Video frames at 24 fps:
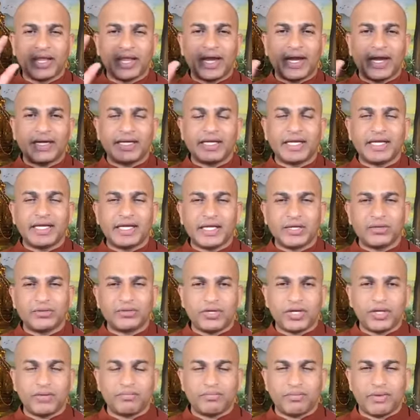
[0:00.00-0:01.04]
Attaining
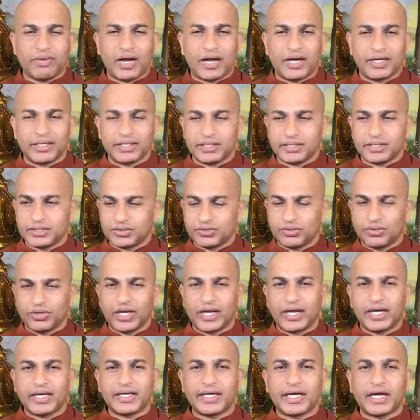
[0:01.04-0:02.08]
to Nibbana. So
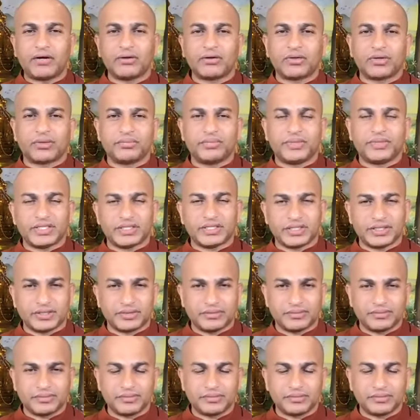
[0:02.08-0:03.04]
get out of this.